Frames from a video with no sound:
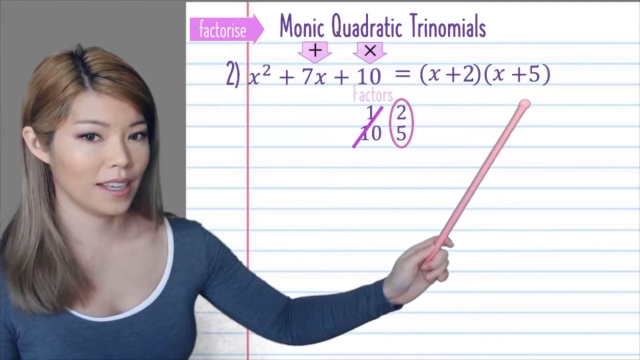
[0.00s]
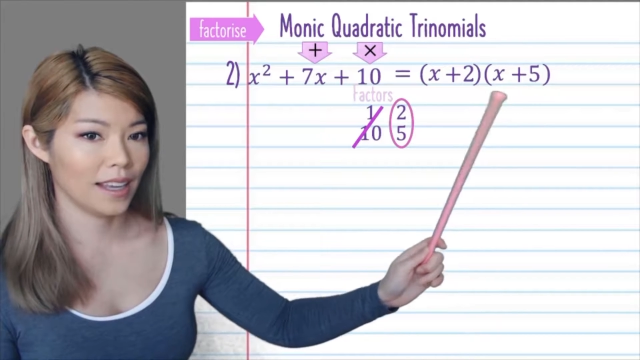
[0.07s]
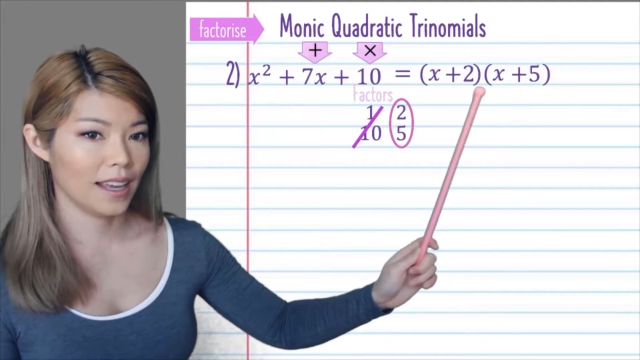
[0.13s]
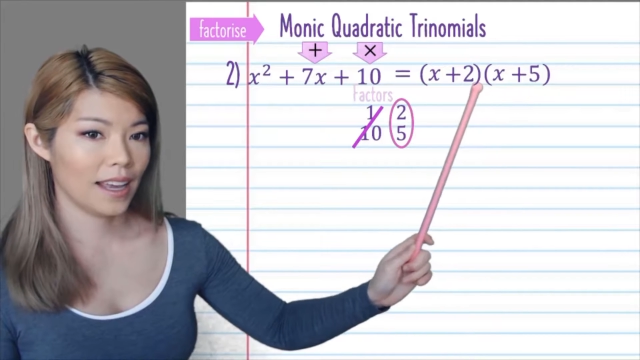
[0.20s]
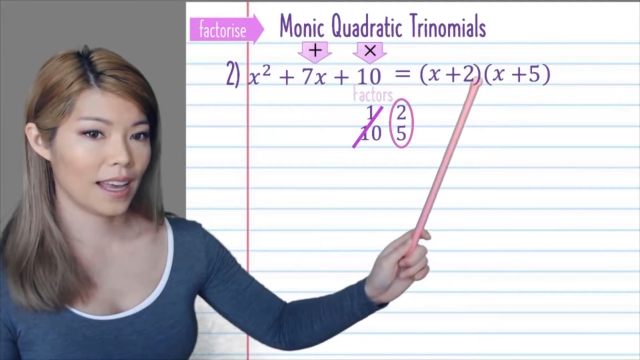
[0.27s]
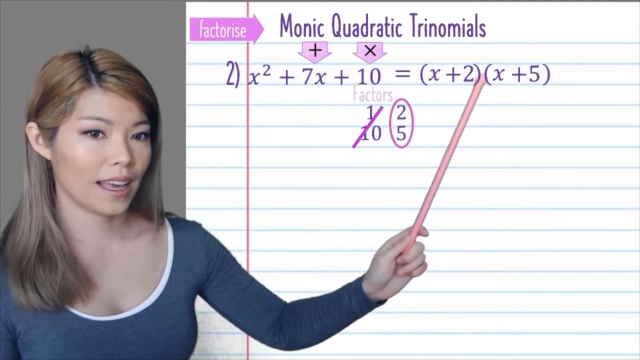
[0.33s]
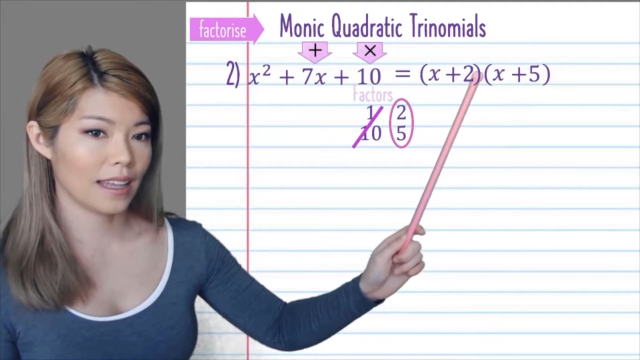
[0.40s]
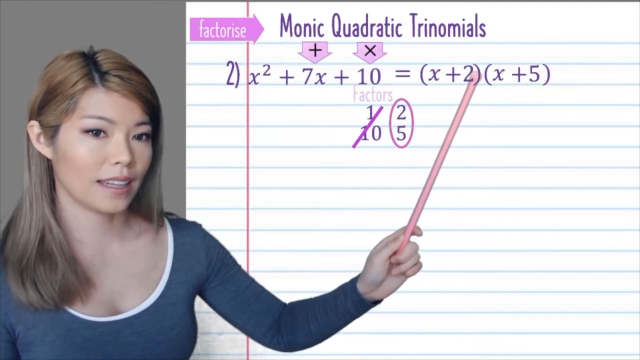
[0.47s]

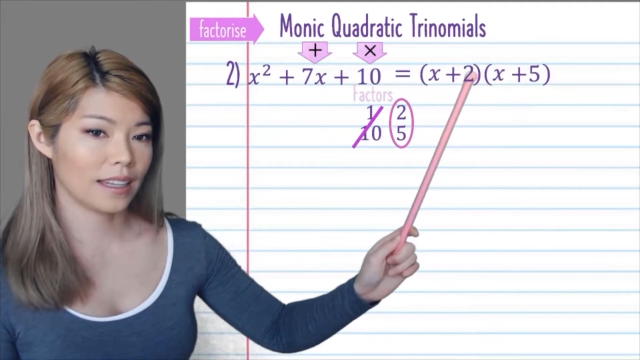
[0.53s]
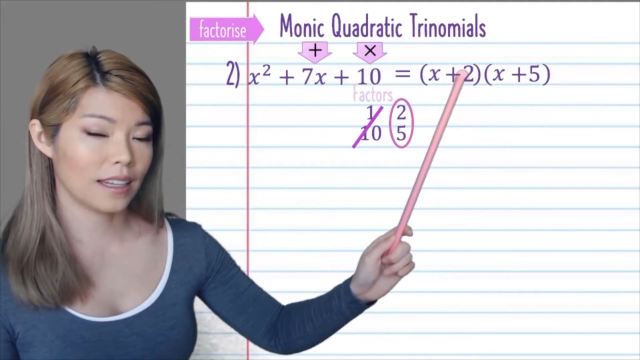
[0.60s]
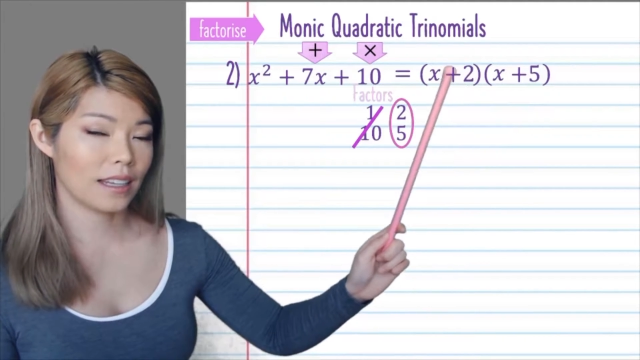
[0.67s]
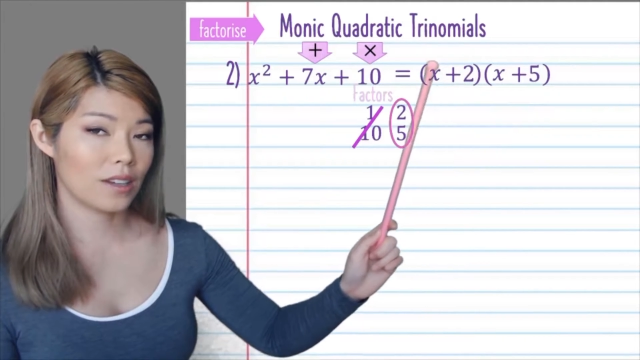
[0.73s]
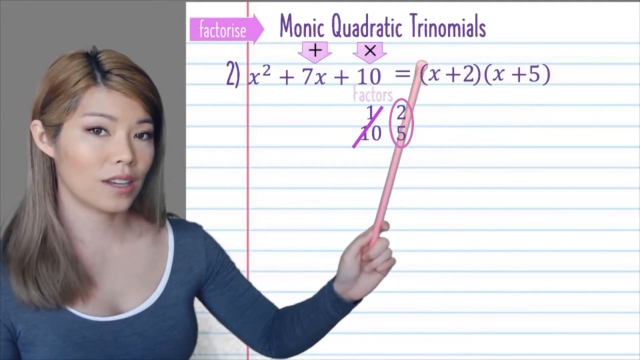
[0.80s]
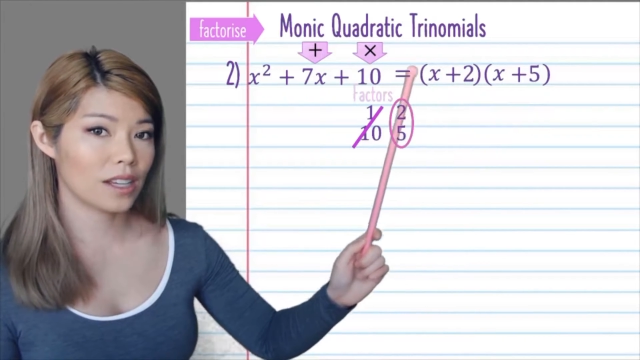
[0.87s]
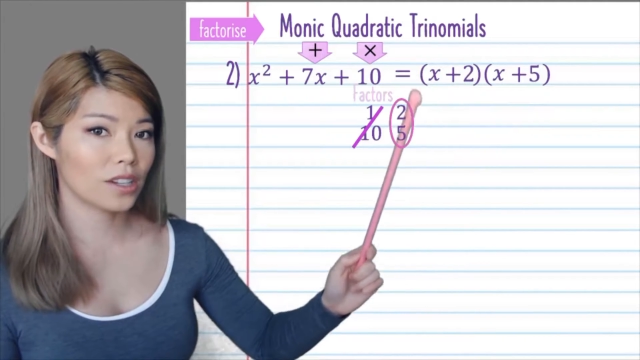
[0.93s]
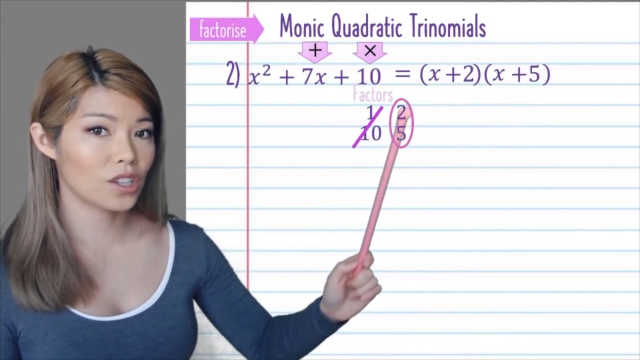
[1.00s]
And
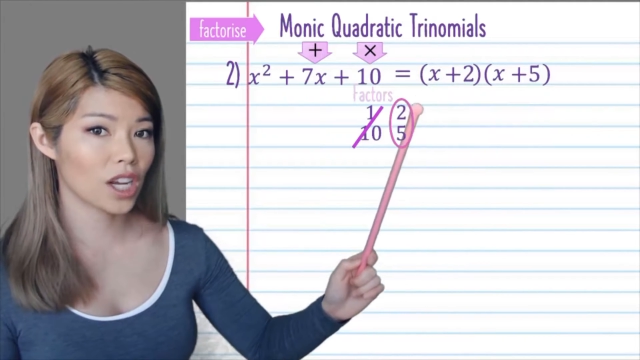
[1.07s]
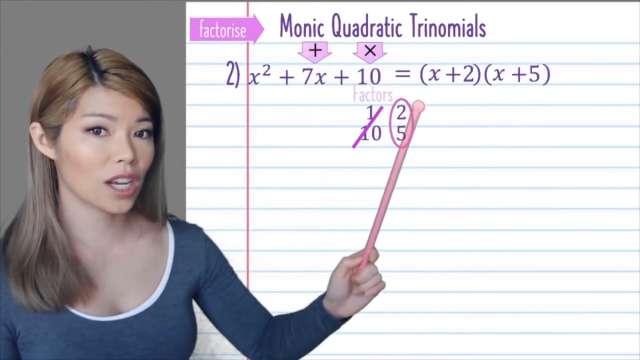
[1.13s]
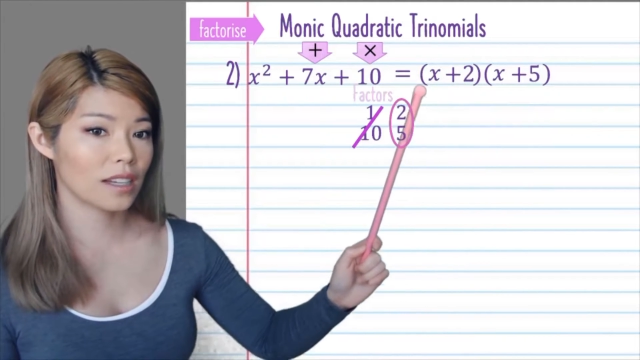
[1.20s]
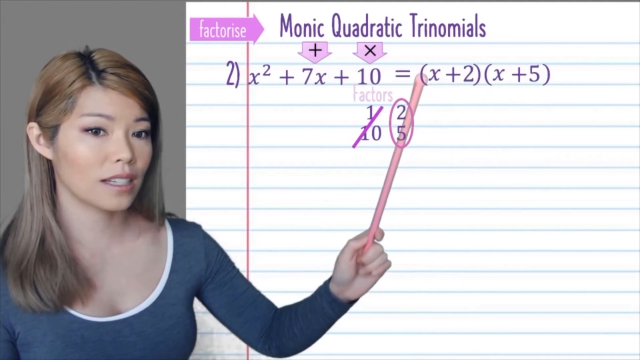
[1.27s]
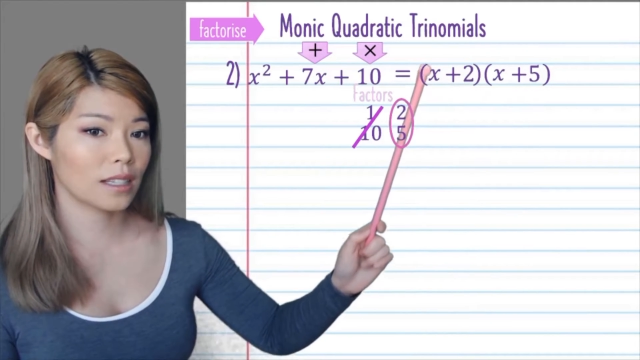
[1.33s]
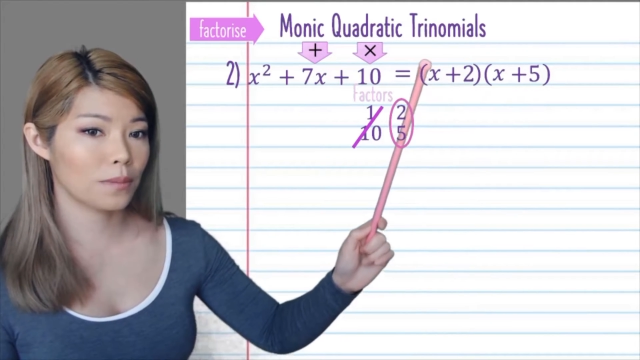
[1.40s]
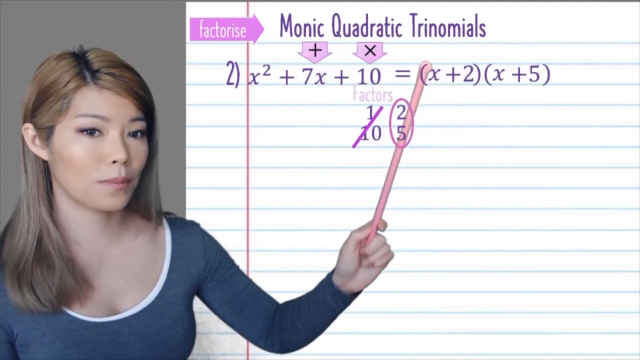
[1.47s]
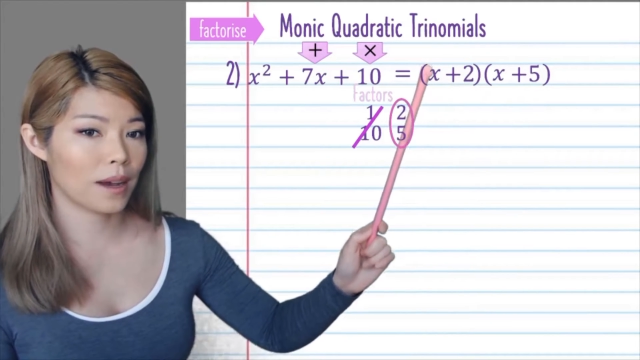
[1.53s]
you can check
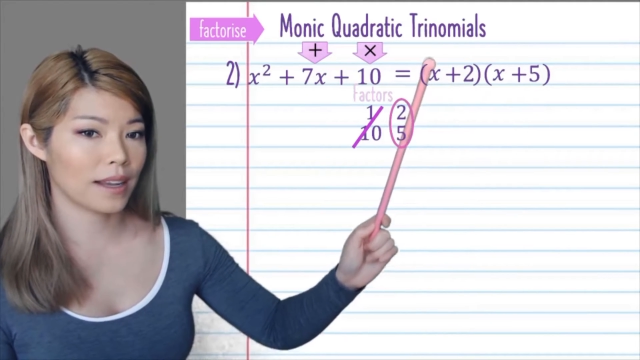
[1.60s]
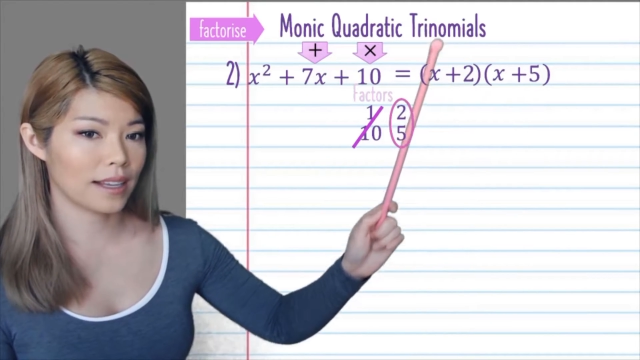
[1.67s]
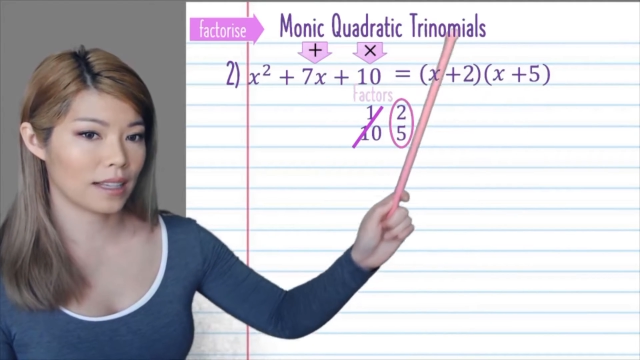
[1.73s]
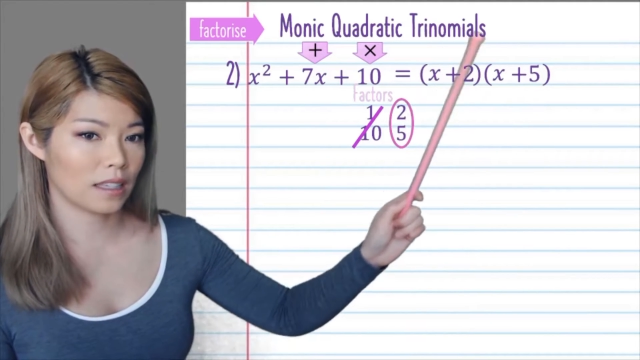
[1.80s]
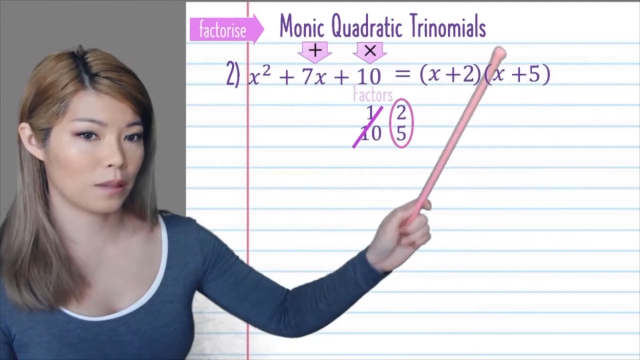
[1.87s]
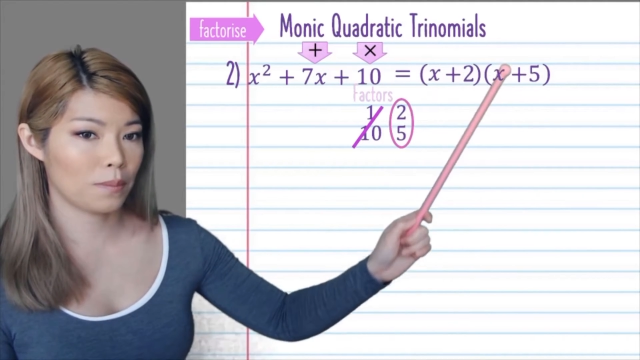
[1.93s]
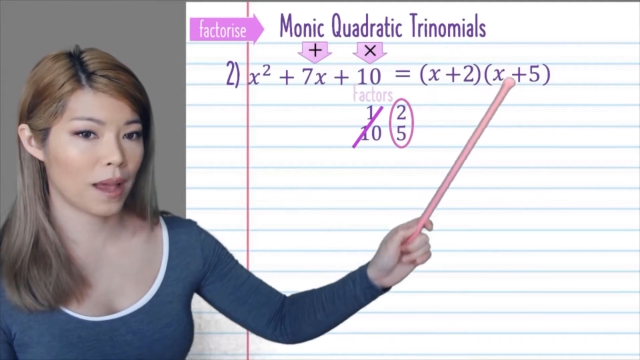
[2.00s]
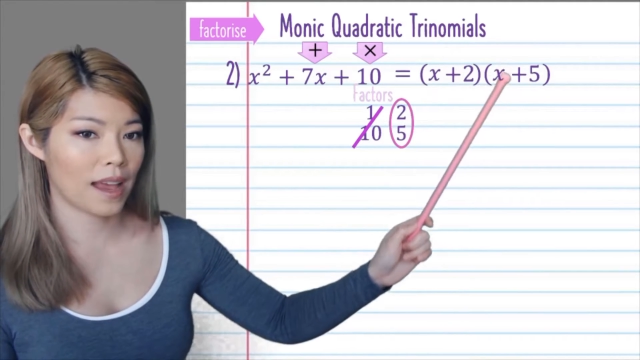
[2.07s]
this by
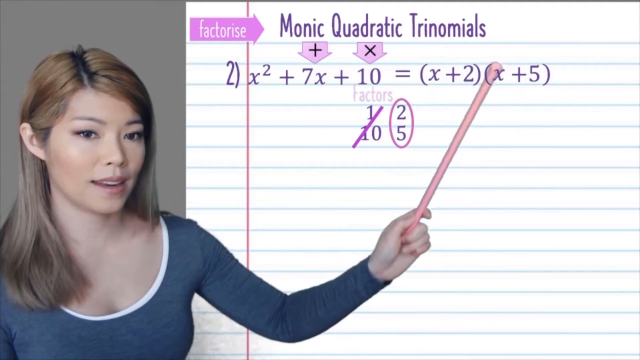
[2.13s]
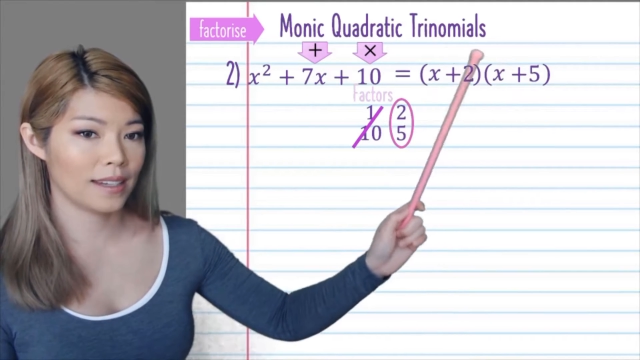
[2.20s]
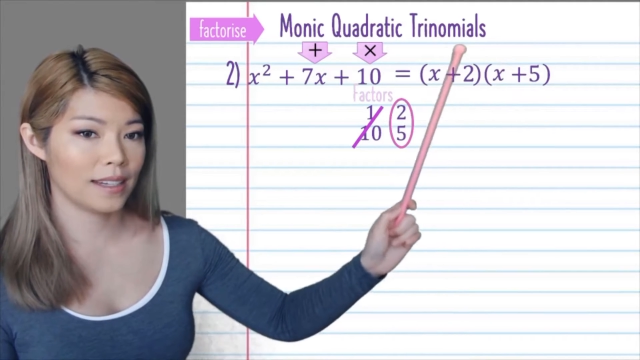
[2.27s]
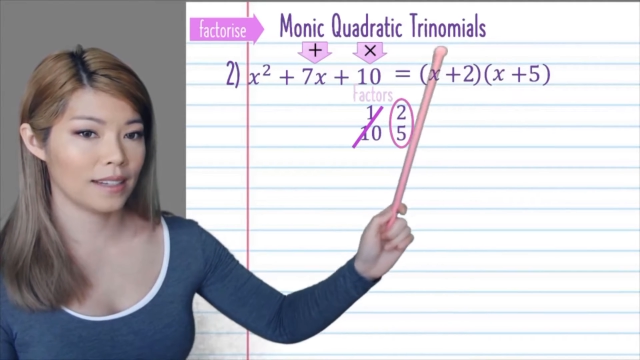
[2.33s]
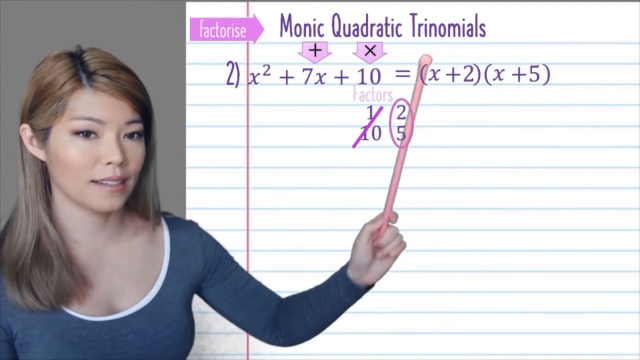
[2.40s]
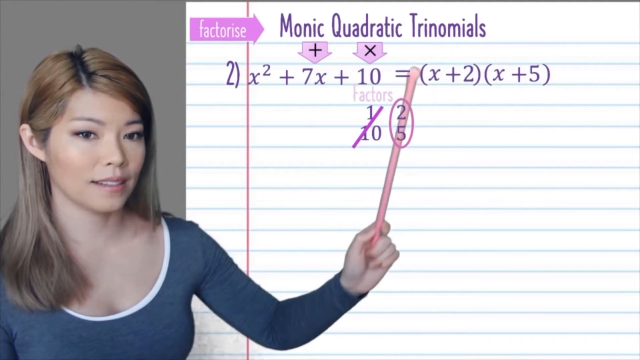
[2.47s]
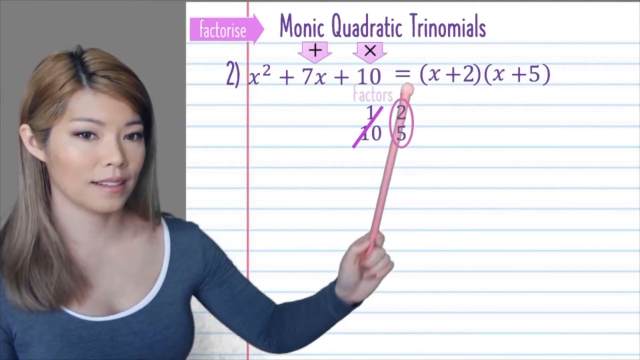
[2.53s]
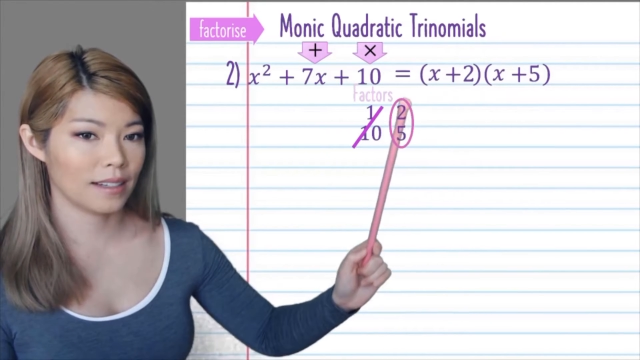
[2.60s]

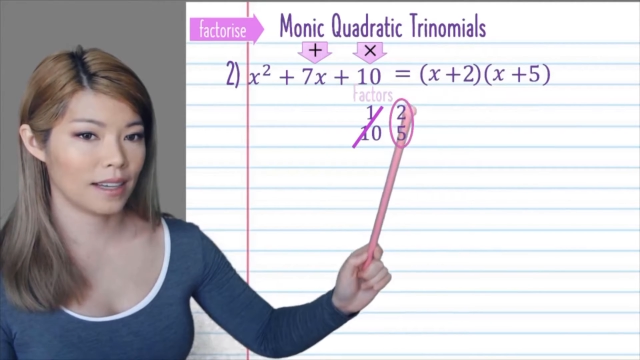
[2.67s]
expanding,